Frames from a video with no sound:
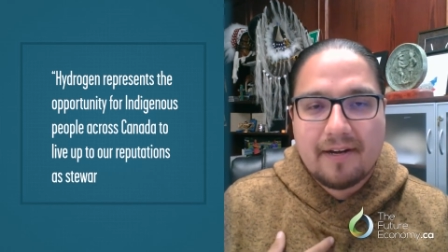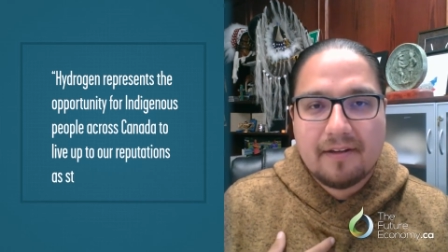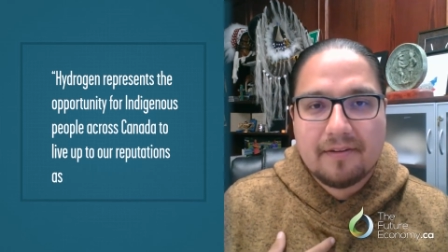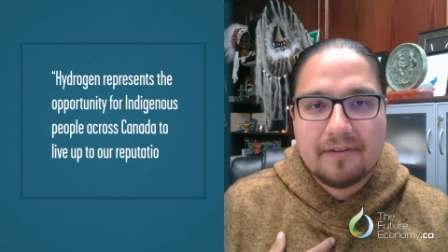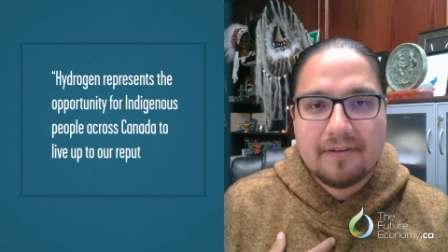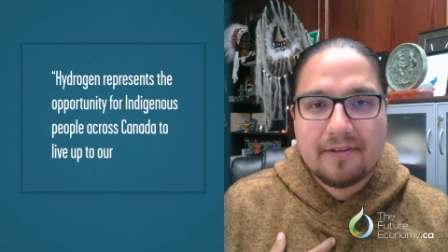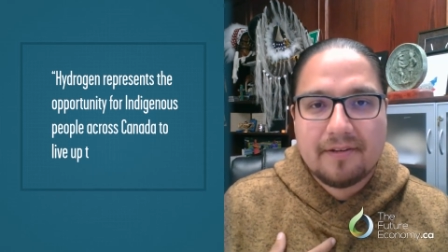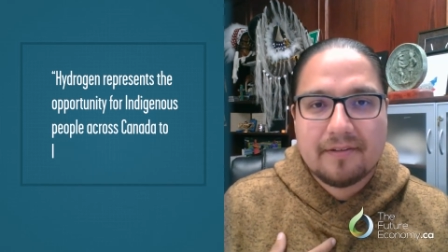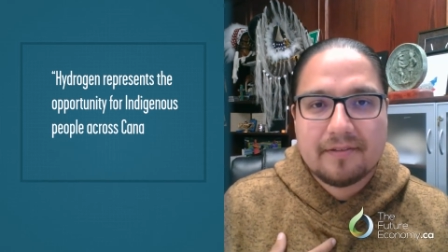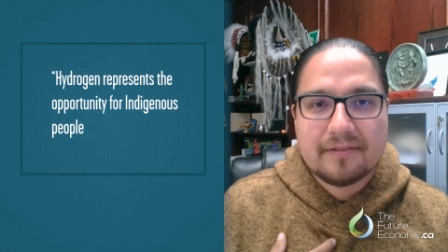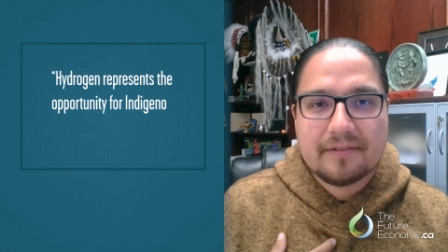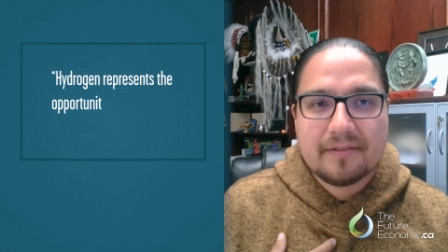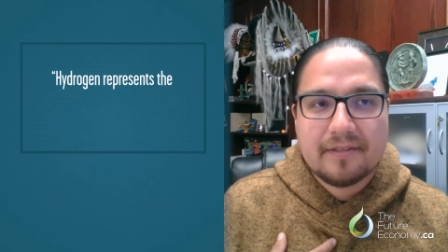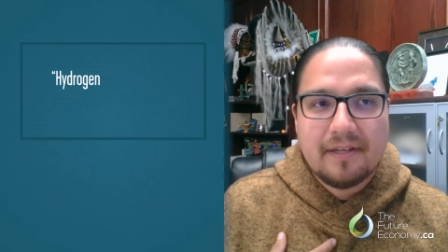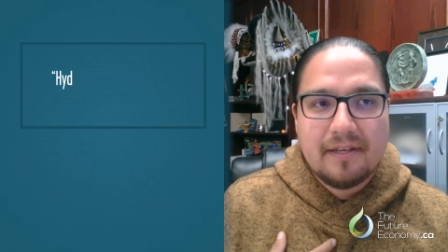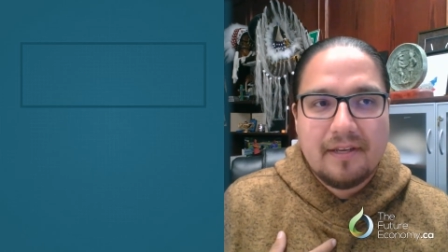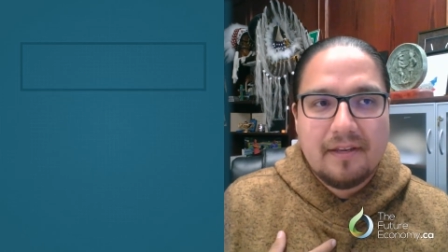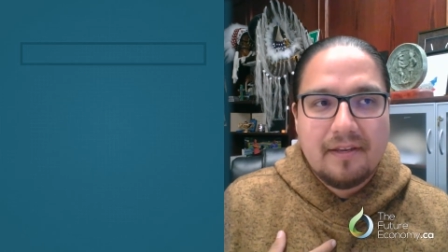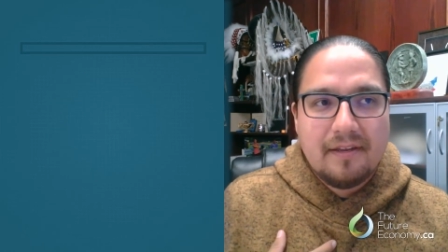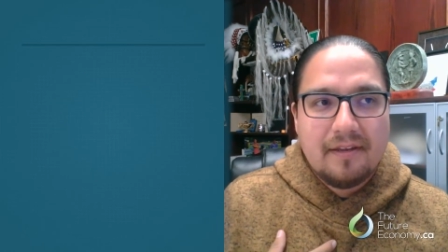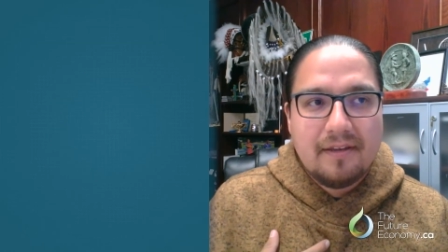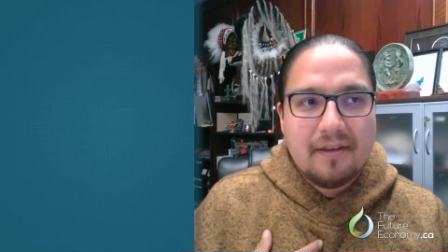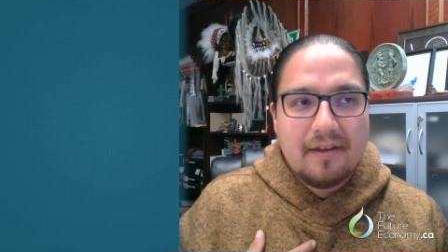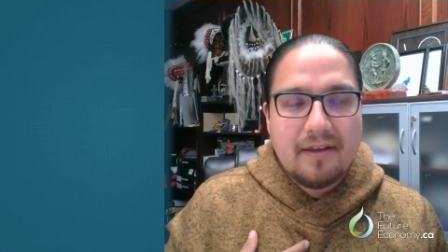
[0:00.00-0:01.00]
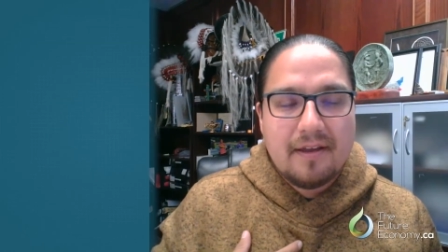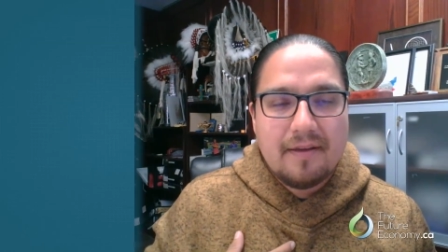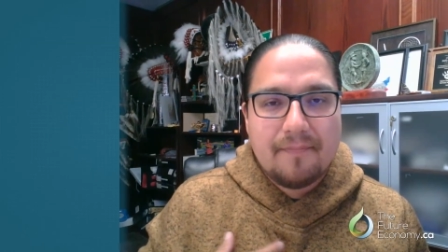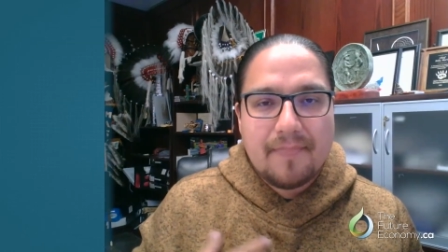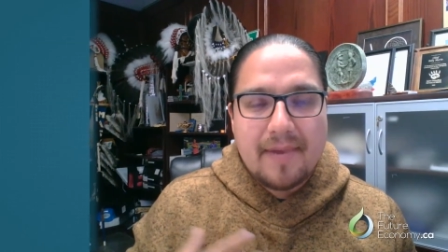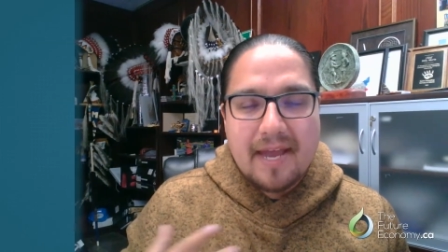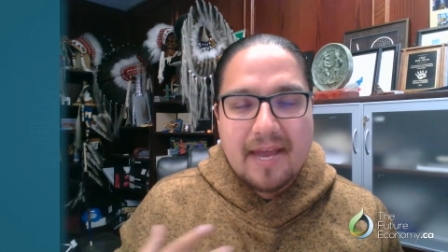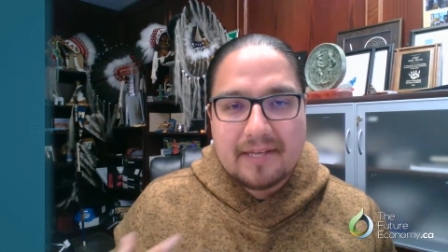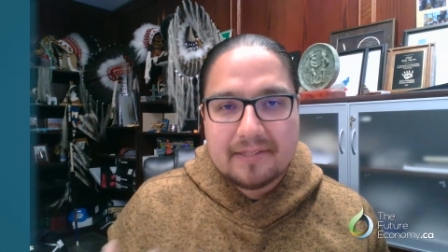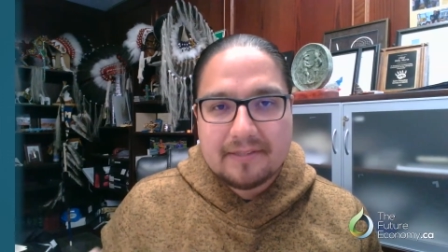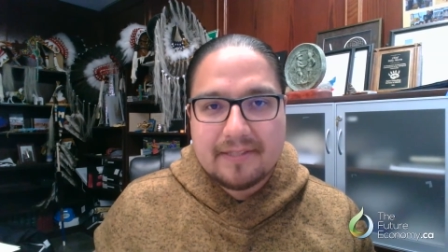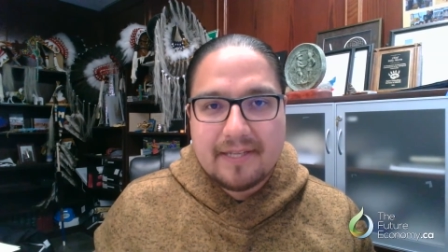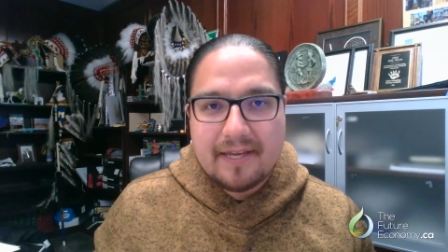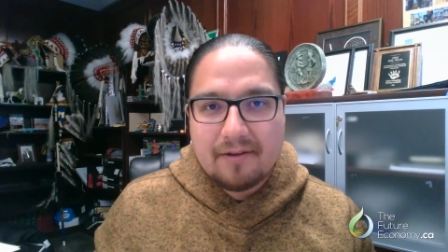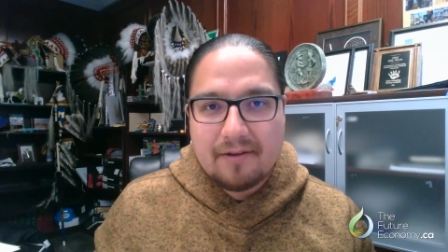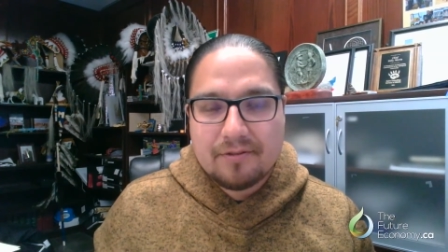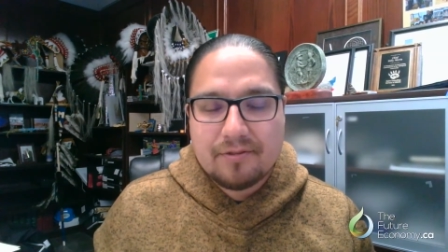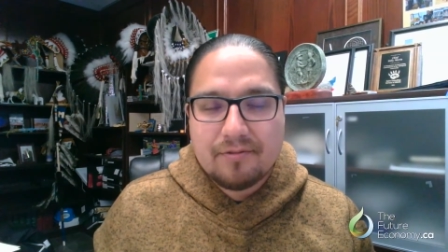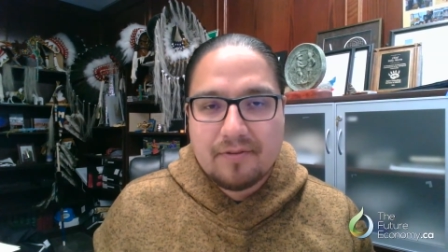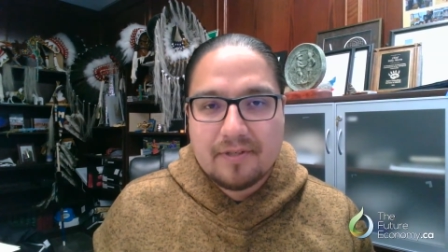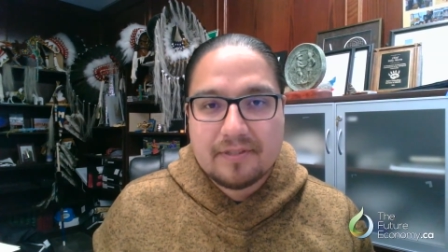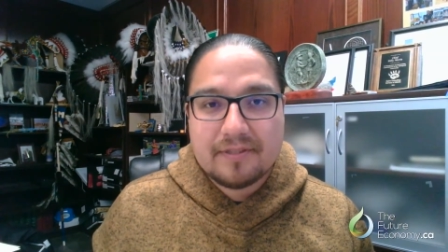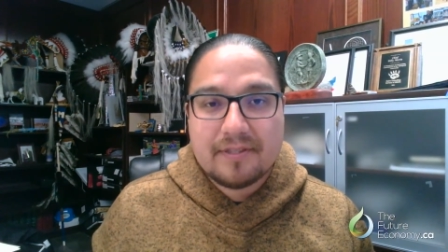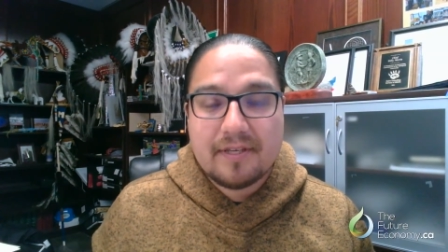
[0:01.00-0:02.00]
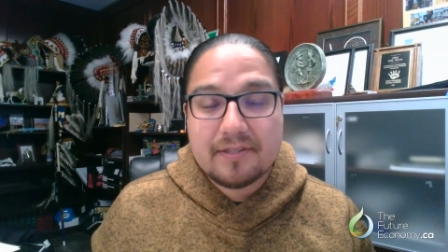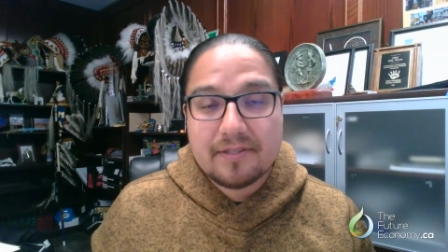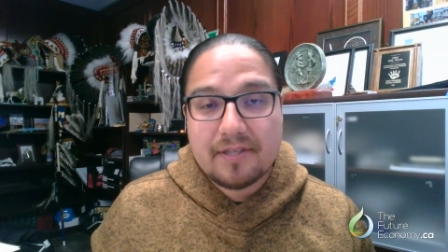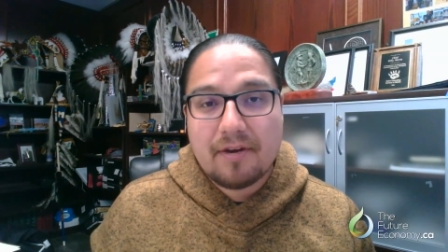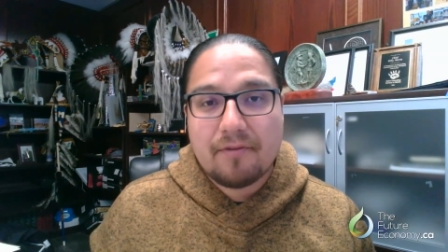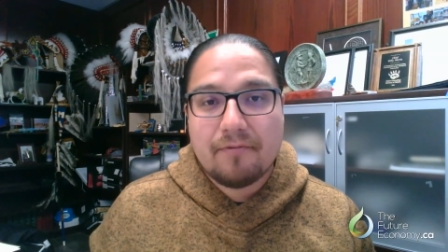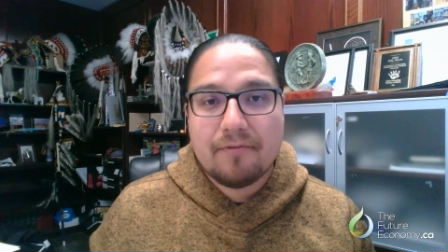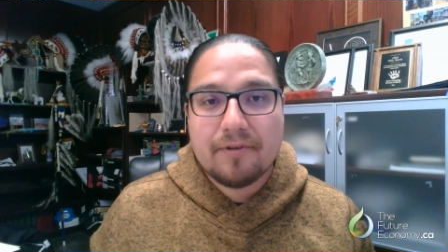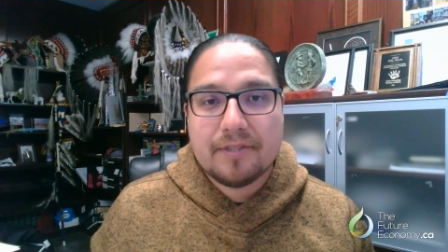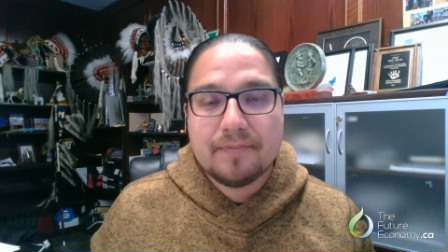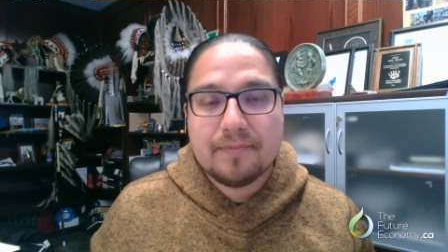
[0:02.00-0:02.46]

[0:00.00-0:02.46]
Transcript: elders um, passed down to us as our